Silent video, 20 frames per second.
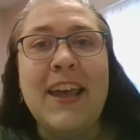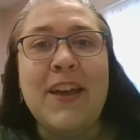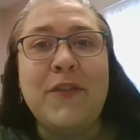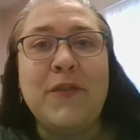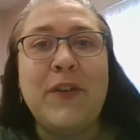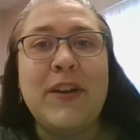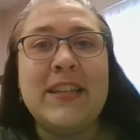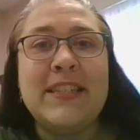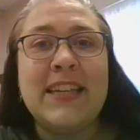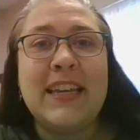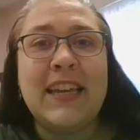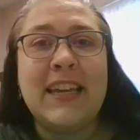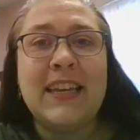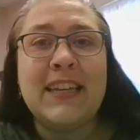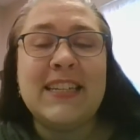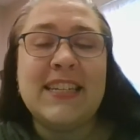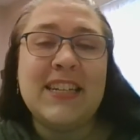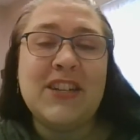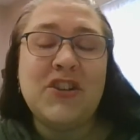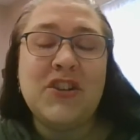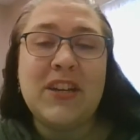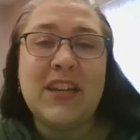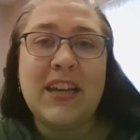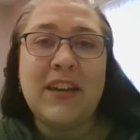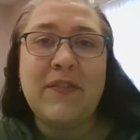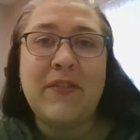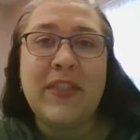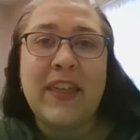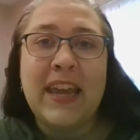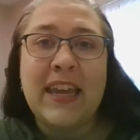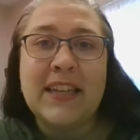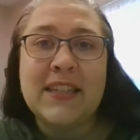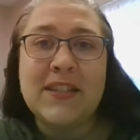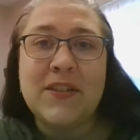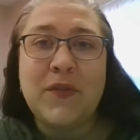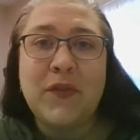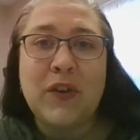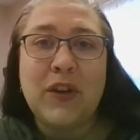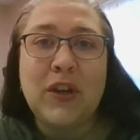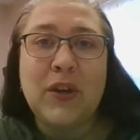Friends, I continue to give thanks
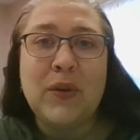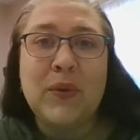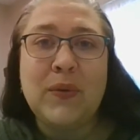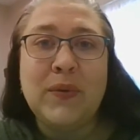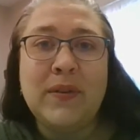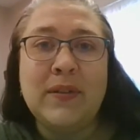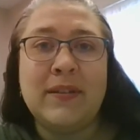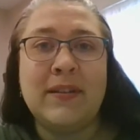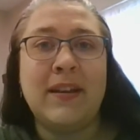for you.